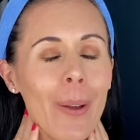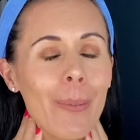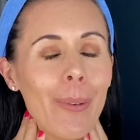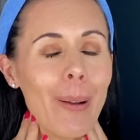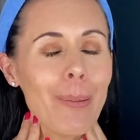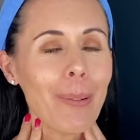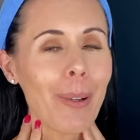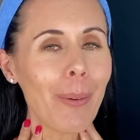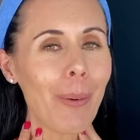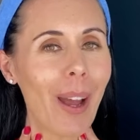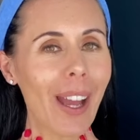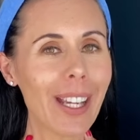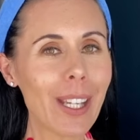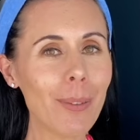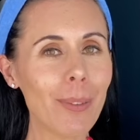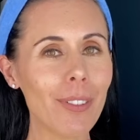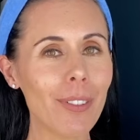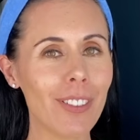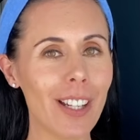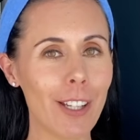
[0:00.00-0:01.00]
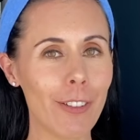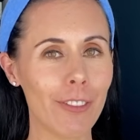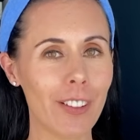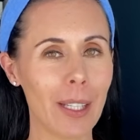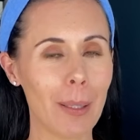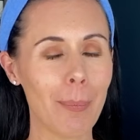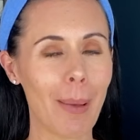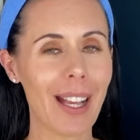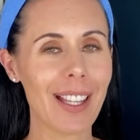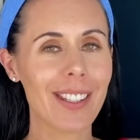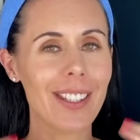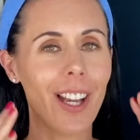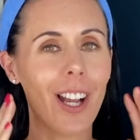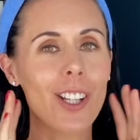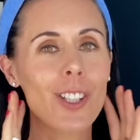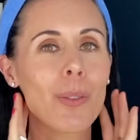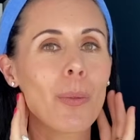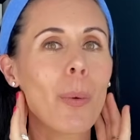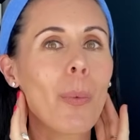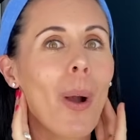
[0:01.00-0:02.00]
When we're working with lifting
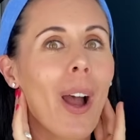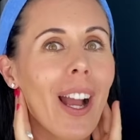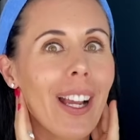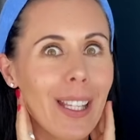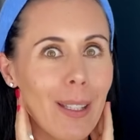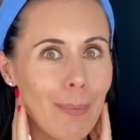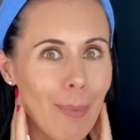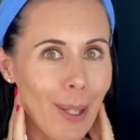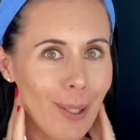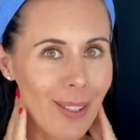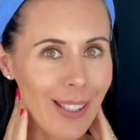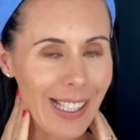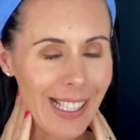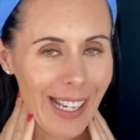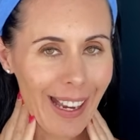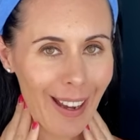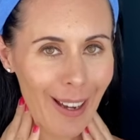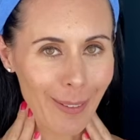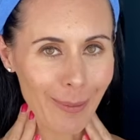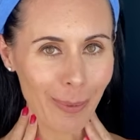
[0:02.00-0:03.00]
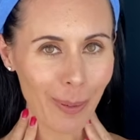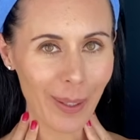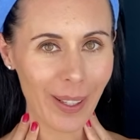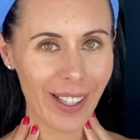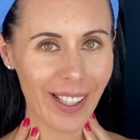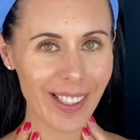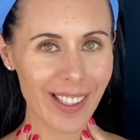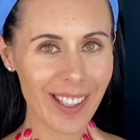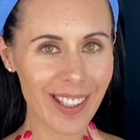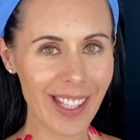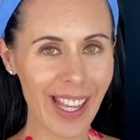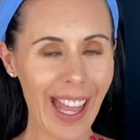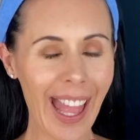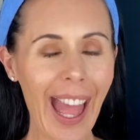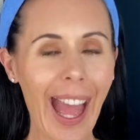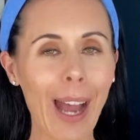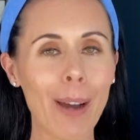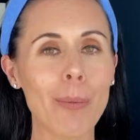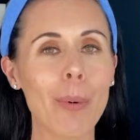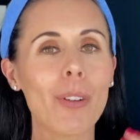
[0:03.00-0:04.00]
massage, we're working mostly upwards
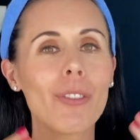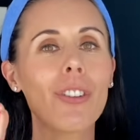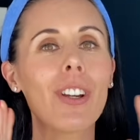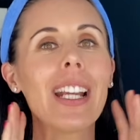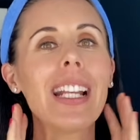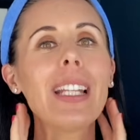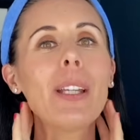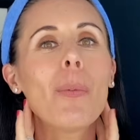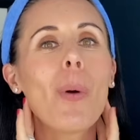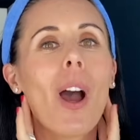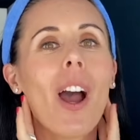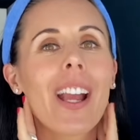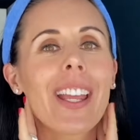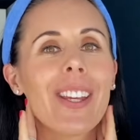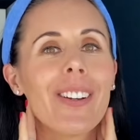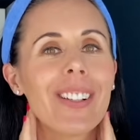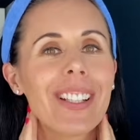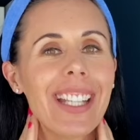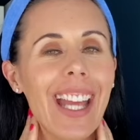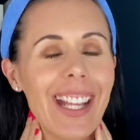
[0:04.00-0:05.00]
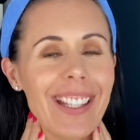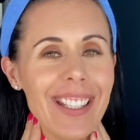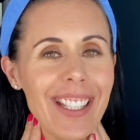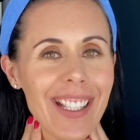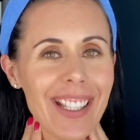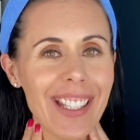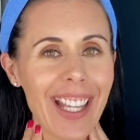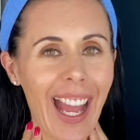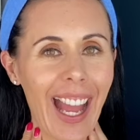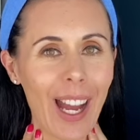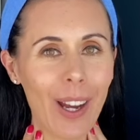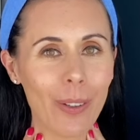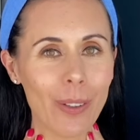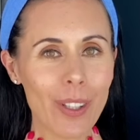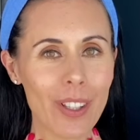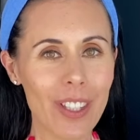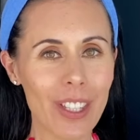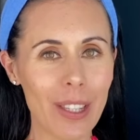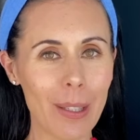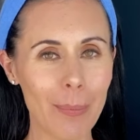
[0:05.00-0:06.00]
and we're really working on getting
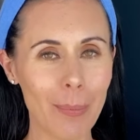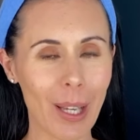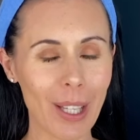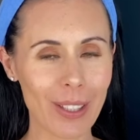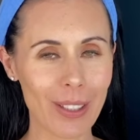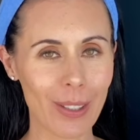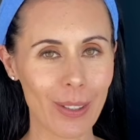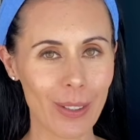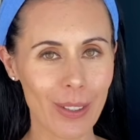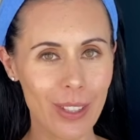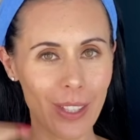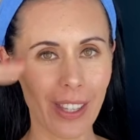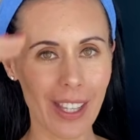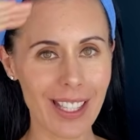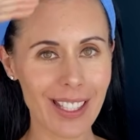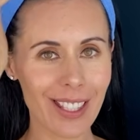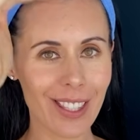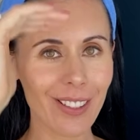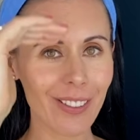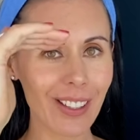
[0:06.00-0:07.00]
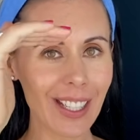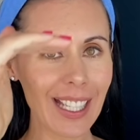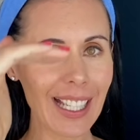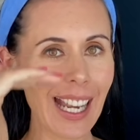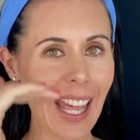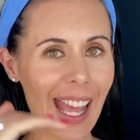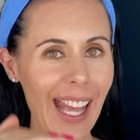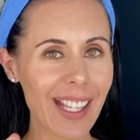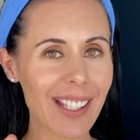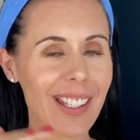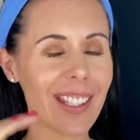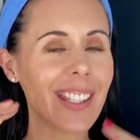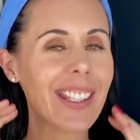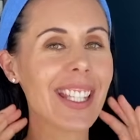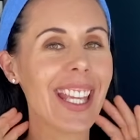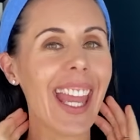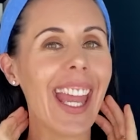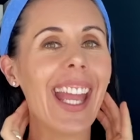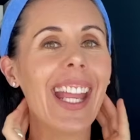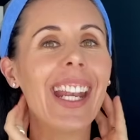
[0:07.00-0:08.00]
down to the muscles. So there's three layers of
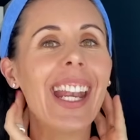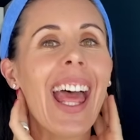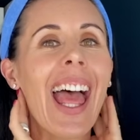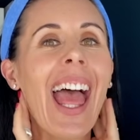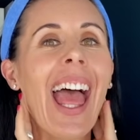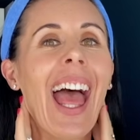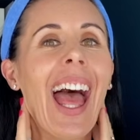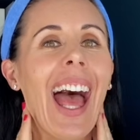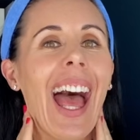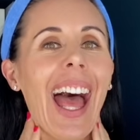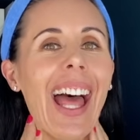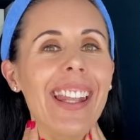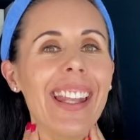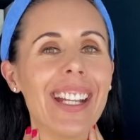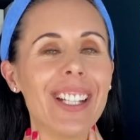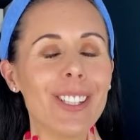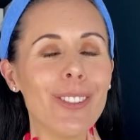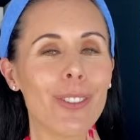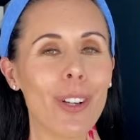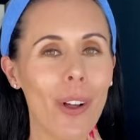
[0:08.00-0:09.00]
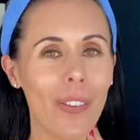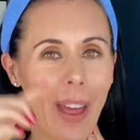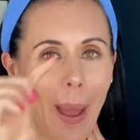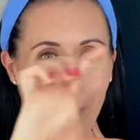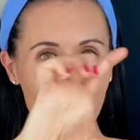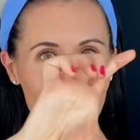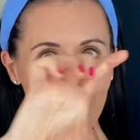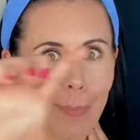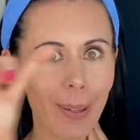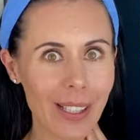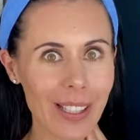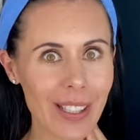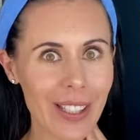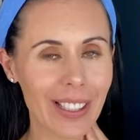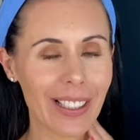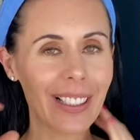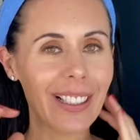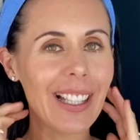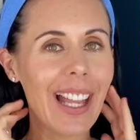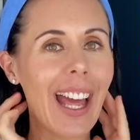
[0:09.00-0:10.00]
skin and then you've got that
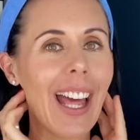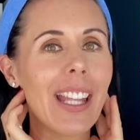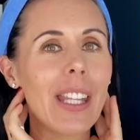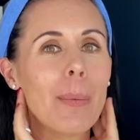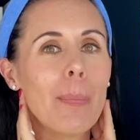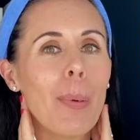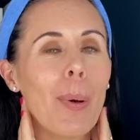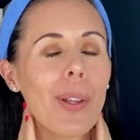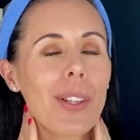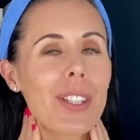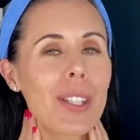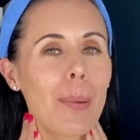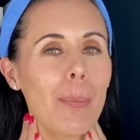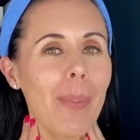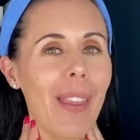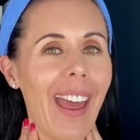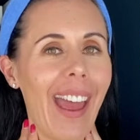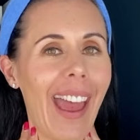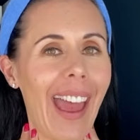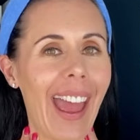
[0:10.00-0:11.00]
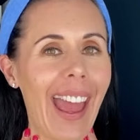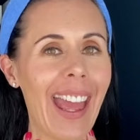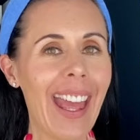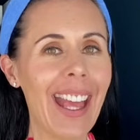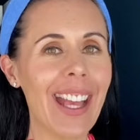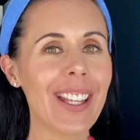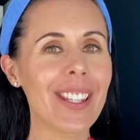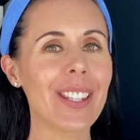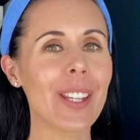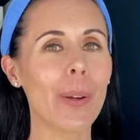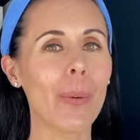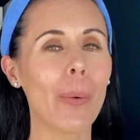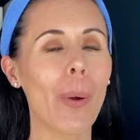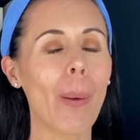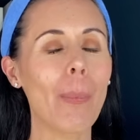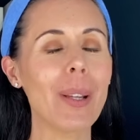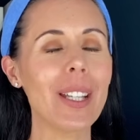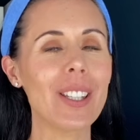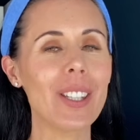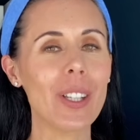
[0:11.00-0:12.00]
muscle at the bottom there. So
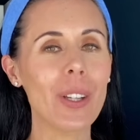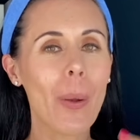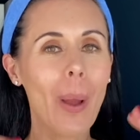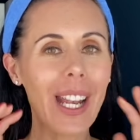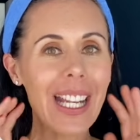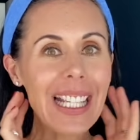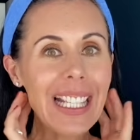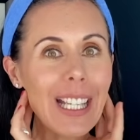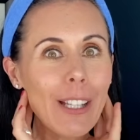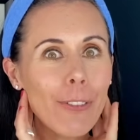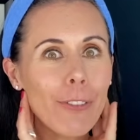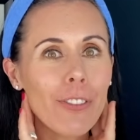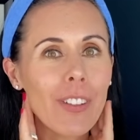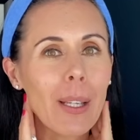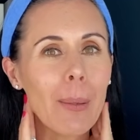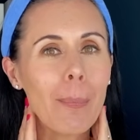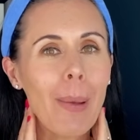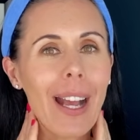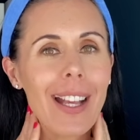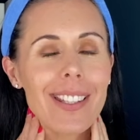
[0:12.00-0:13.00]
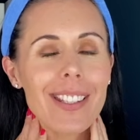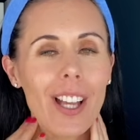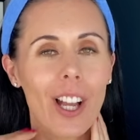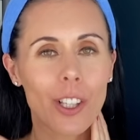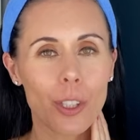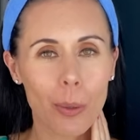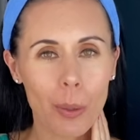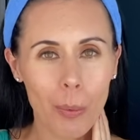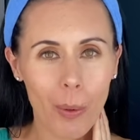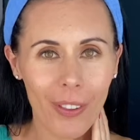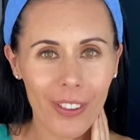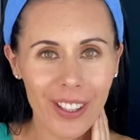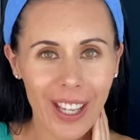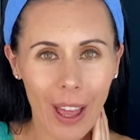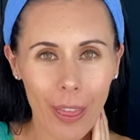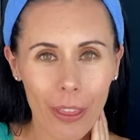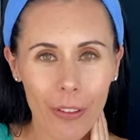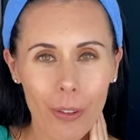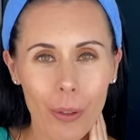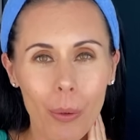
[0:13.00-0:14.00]
when we do lifting massage, we want to
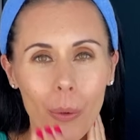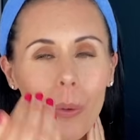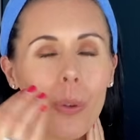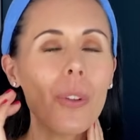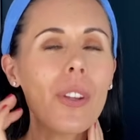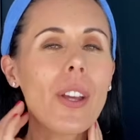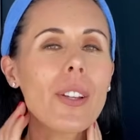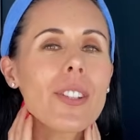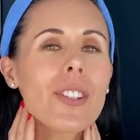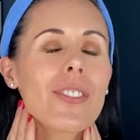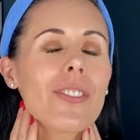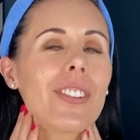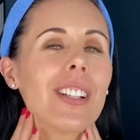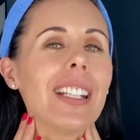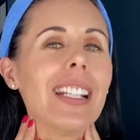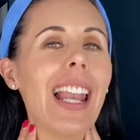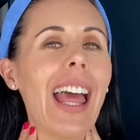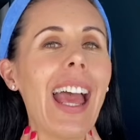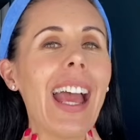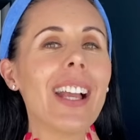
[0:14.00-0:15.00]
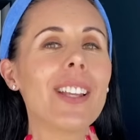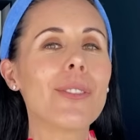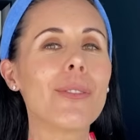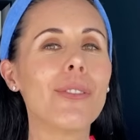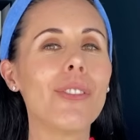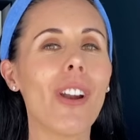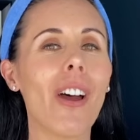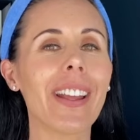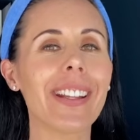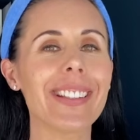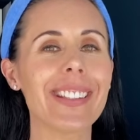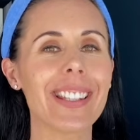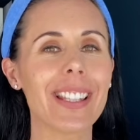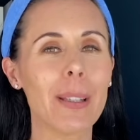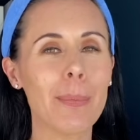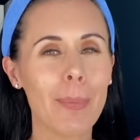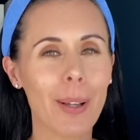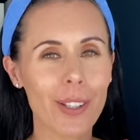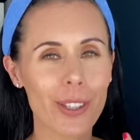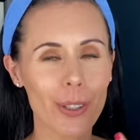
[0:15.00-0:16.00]
get through all those three layers right to
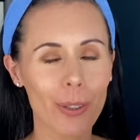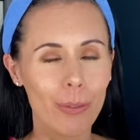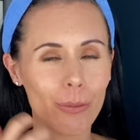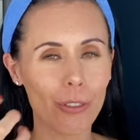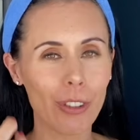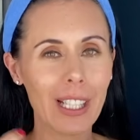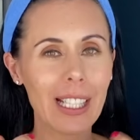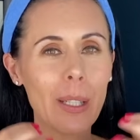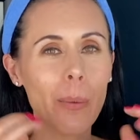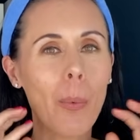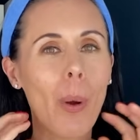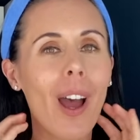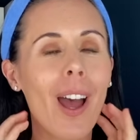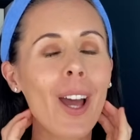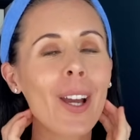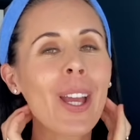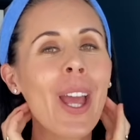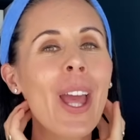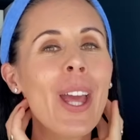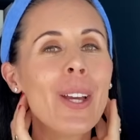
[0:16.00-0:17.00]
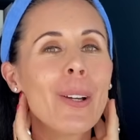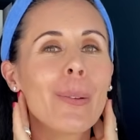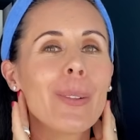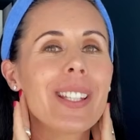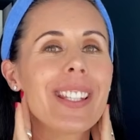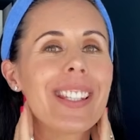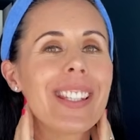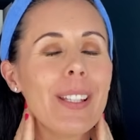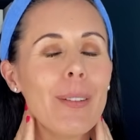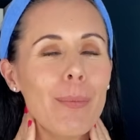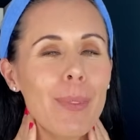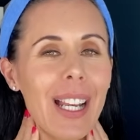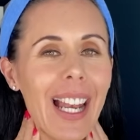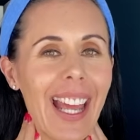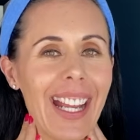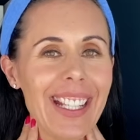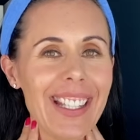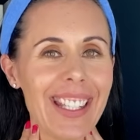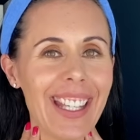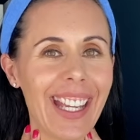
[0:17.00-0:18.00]
the muscle really work with
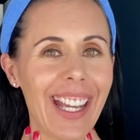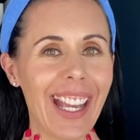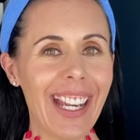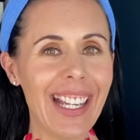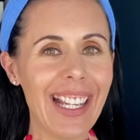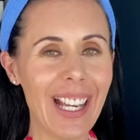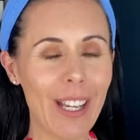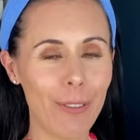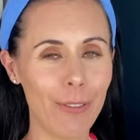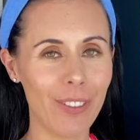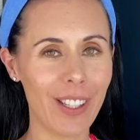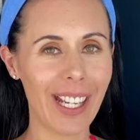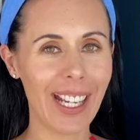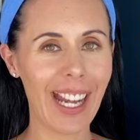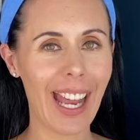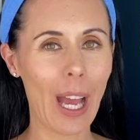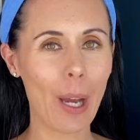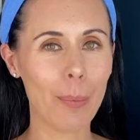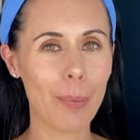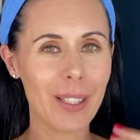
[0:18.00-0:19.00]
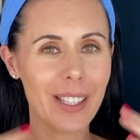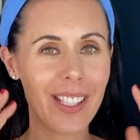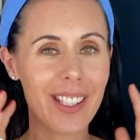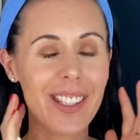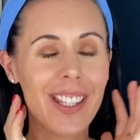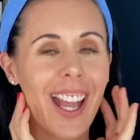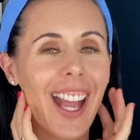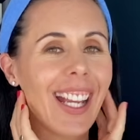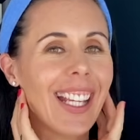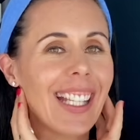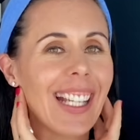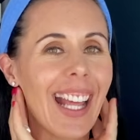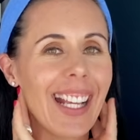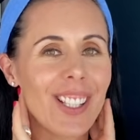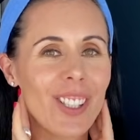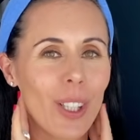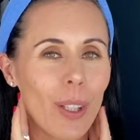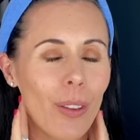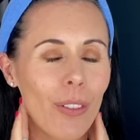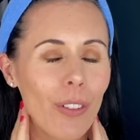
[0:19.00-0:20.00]
stimulating and lifting and helping the
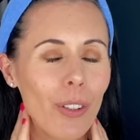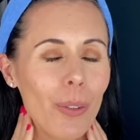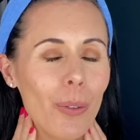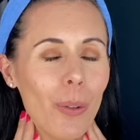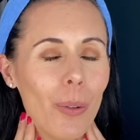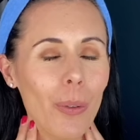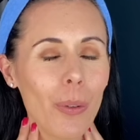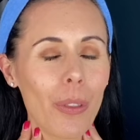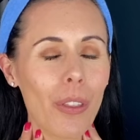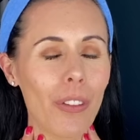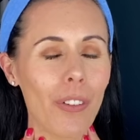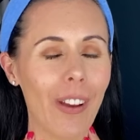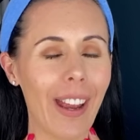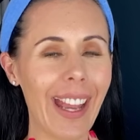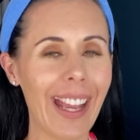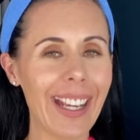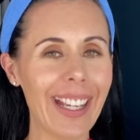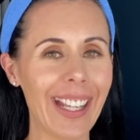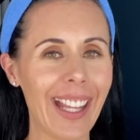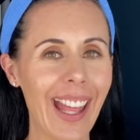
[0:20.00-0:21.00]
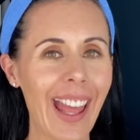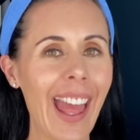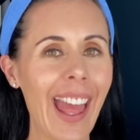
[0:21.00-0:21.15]
circulation through all three.